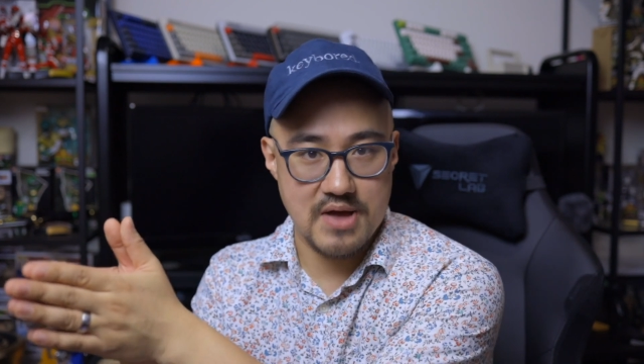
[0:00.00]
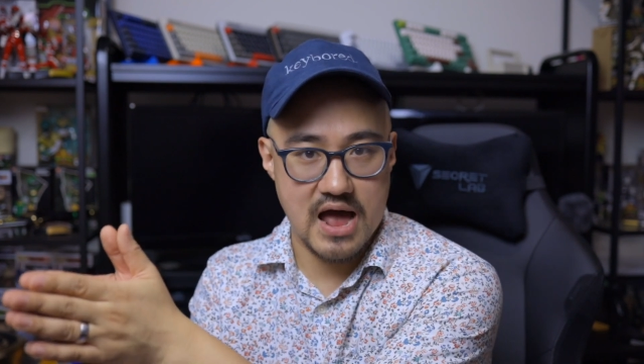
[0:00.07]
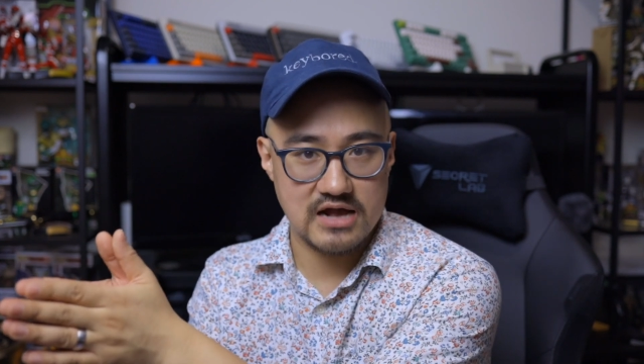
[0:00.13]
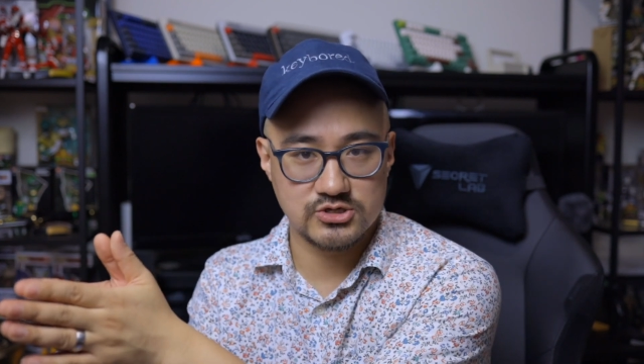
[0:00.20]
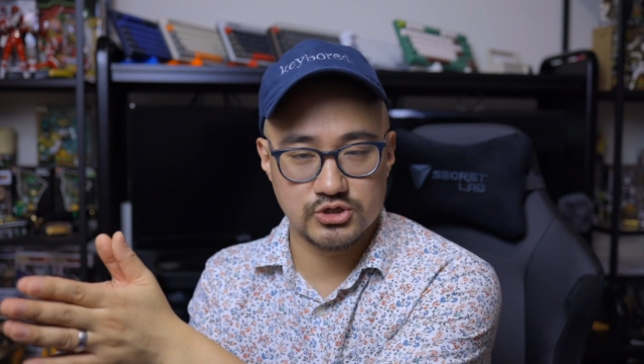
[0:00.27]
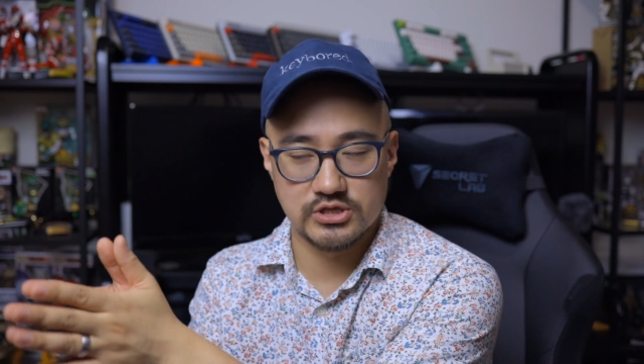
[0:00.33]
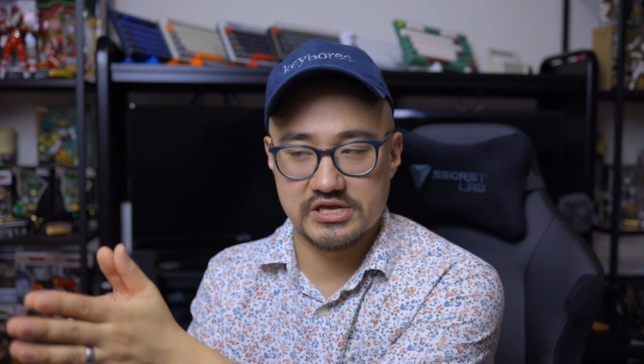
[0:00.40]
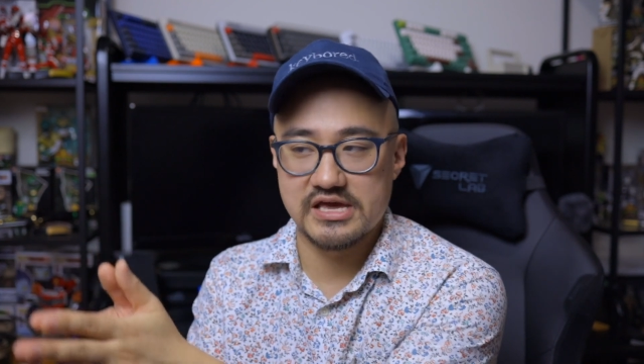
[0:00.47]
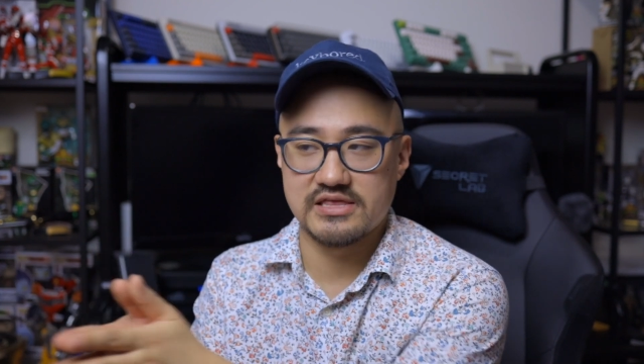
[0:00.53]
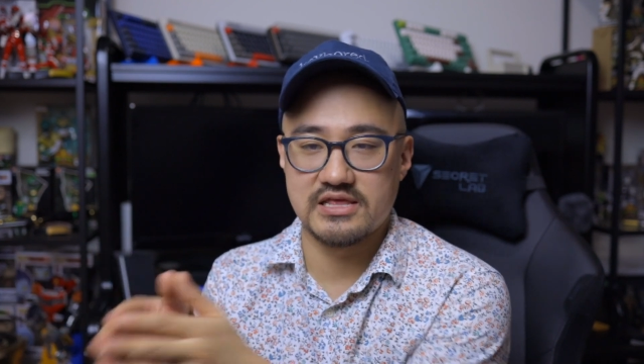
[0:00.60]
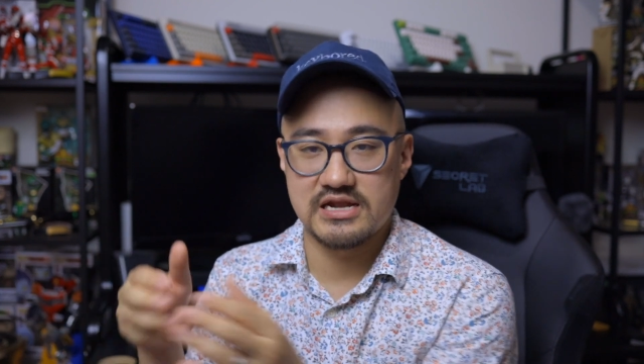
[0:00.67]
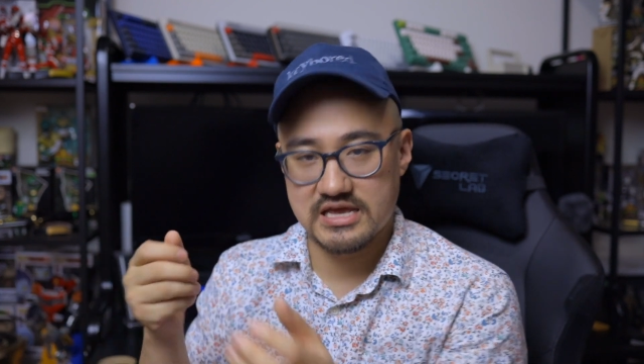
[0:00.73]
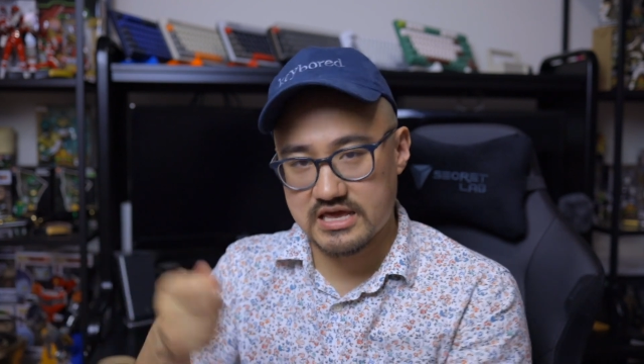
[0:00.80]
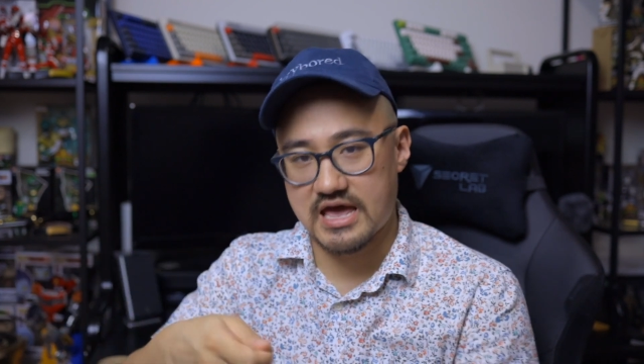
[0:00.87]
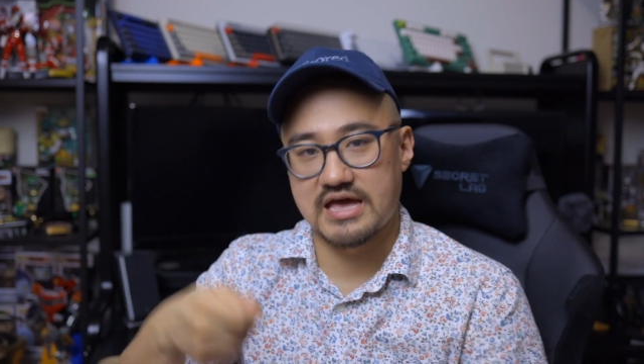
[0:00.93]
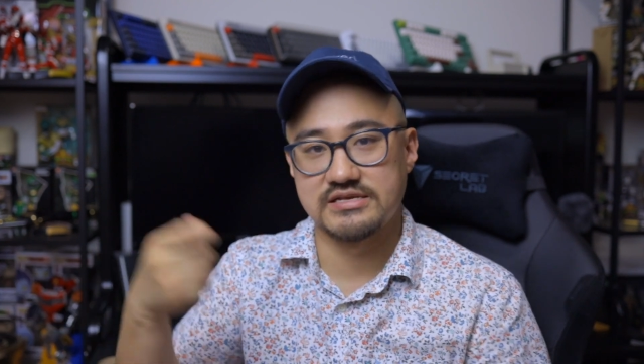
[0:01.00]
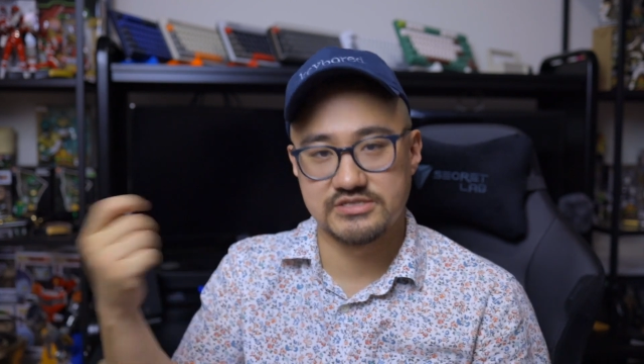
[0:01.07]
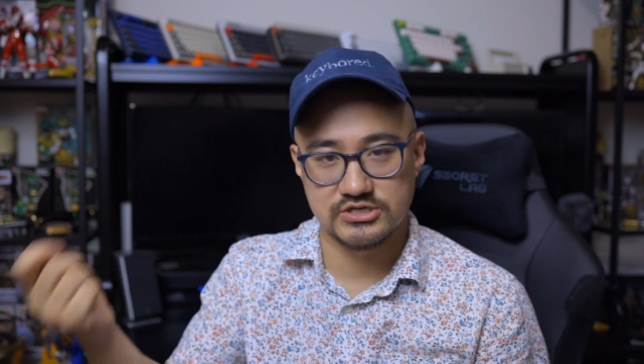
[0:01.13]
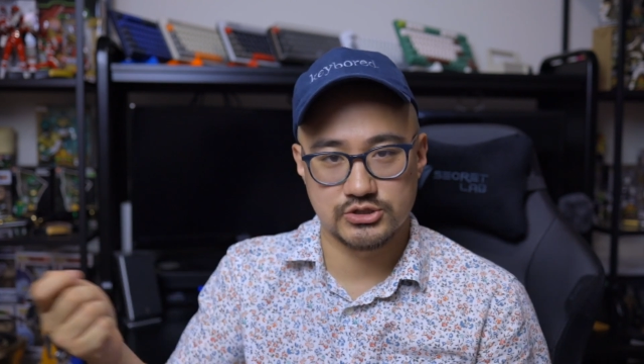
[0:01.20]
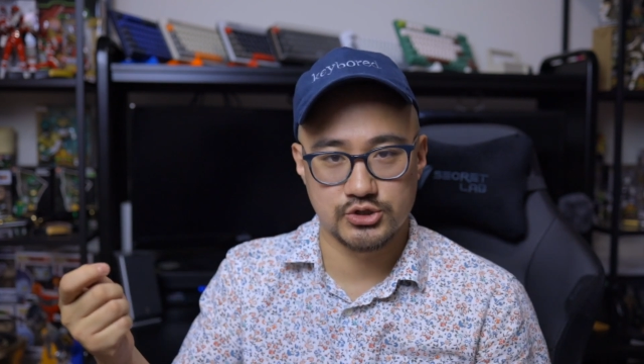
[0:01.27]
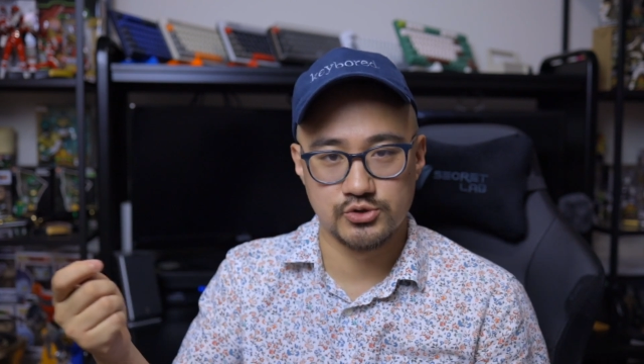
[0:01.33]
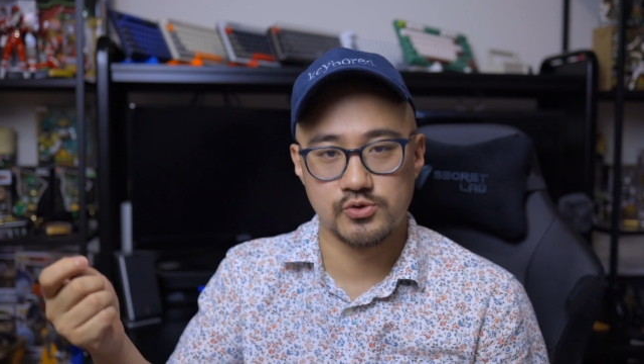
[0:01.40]
actually, and then he hands
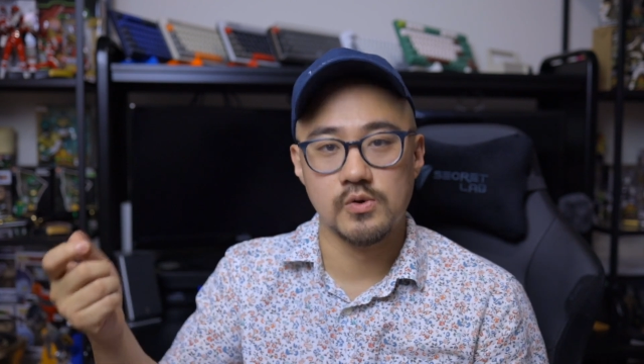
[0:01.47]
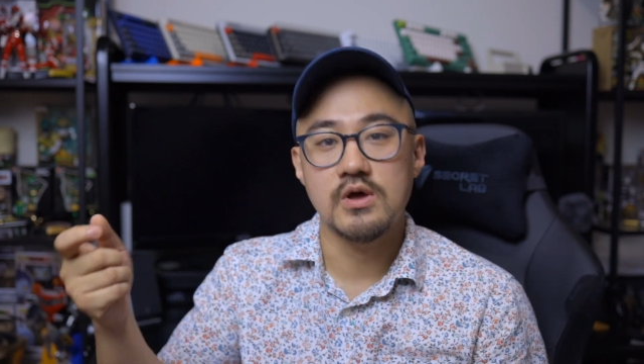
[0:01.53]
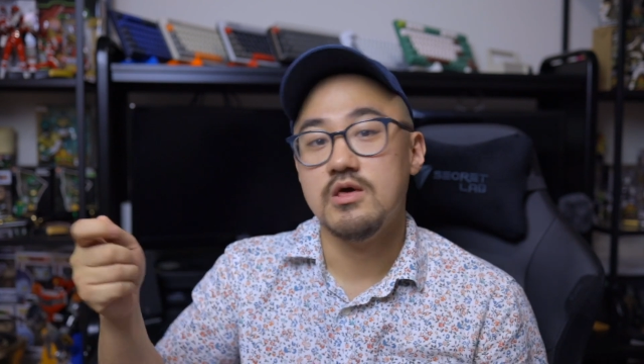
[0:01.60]
it to